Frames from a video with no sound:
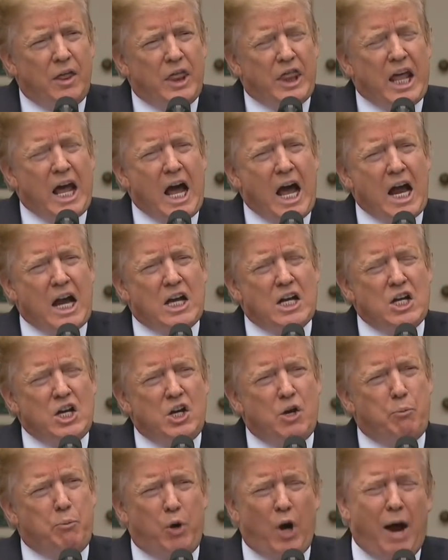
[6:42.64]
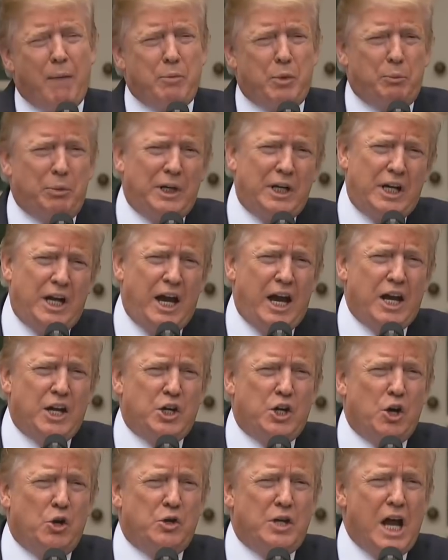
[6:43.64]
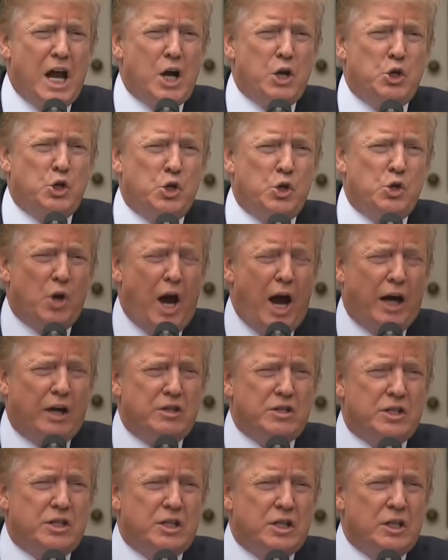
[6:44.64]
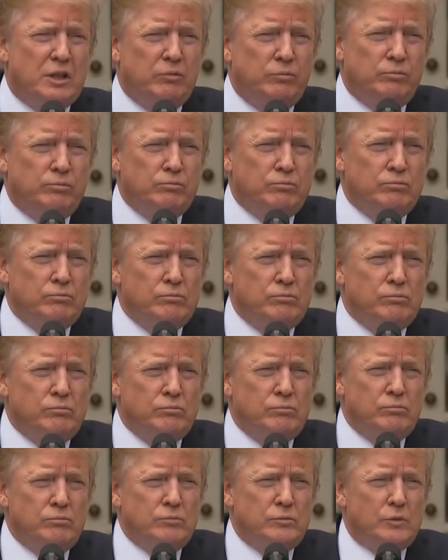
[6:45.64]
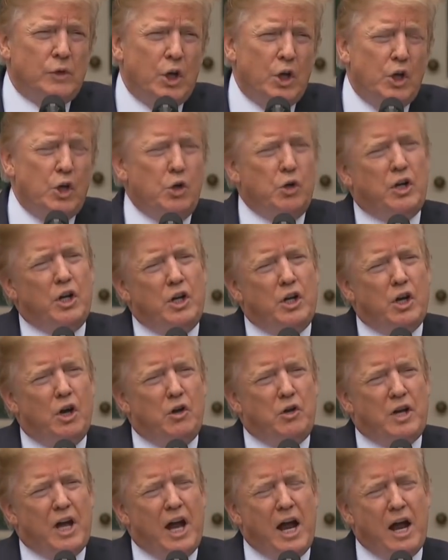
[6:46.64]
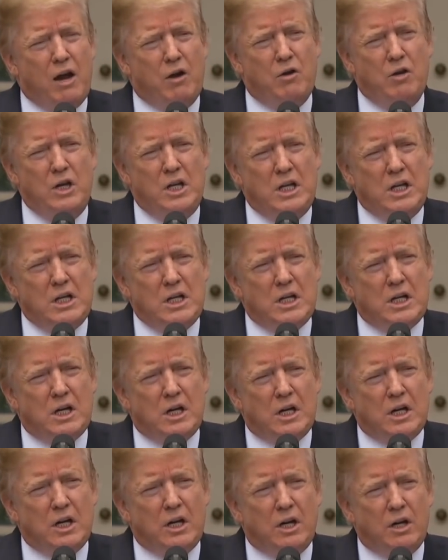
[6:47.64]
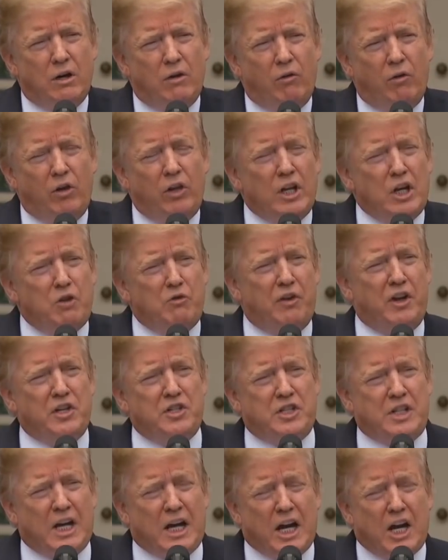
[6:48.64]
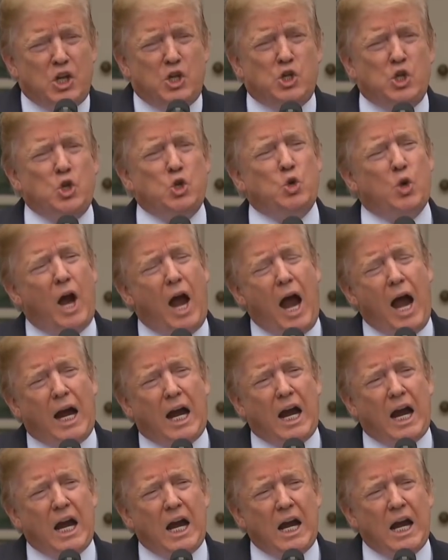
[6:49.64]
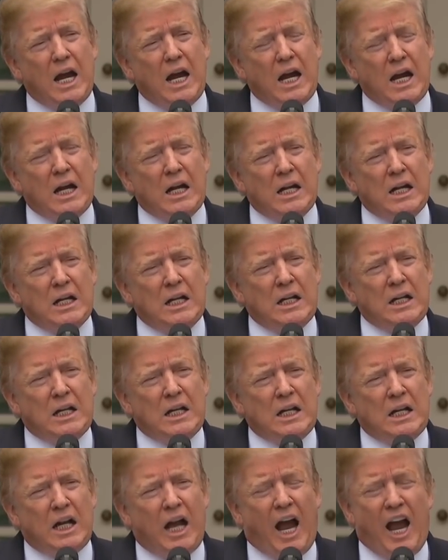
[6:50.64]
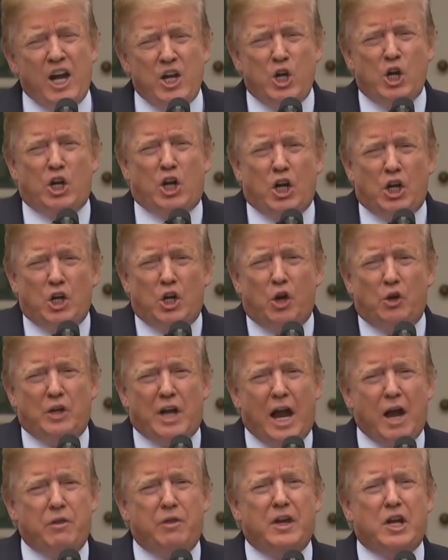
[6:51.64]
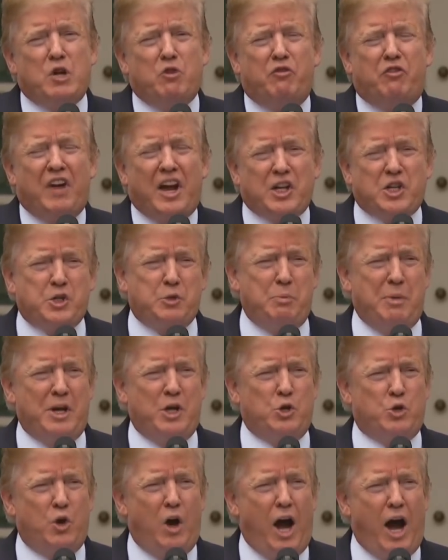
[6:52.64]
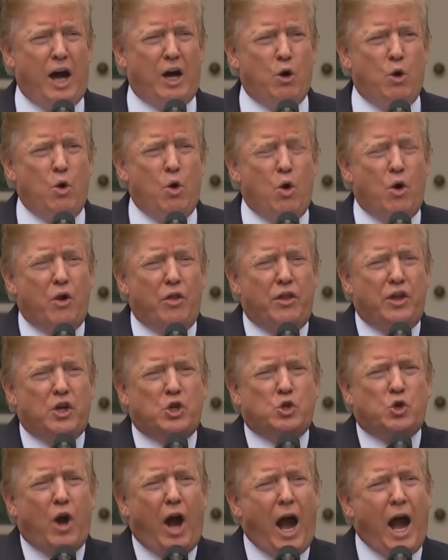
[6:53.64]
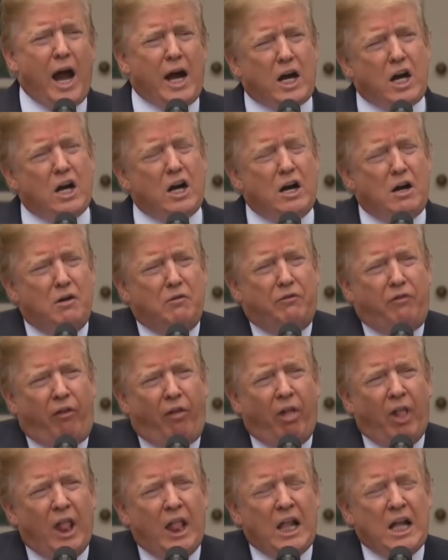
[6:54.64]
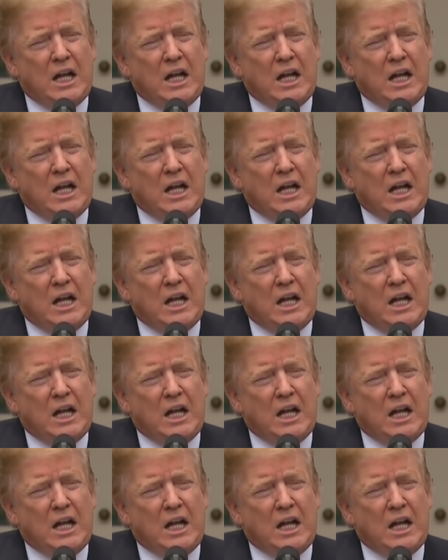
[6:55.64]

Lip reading: that you probably can't go down two tracks. You can go down the investigation track, and you can go down the investment track, or the track of